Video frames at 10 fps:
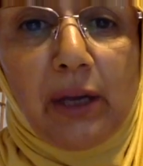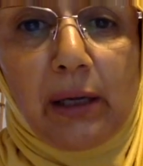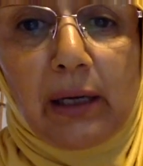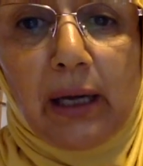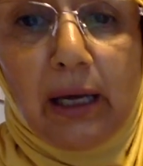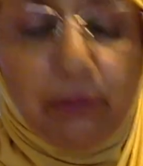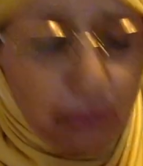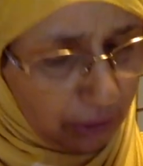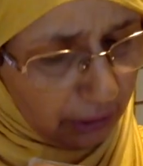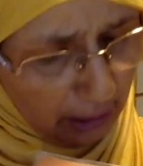and al kha the
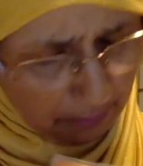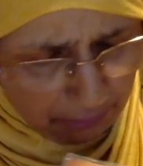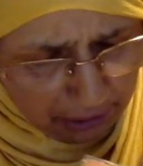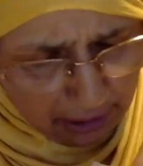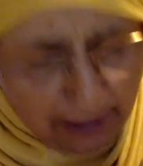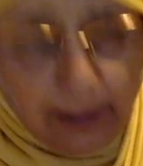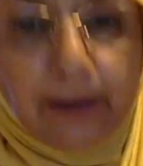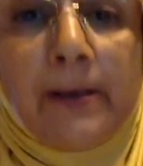same thing.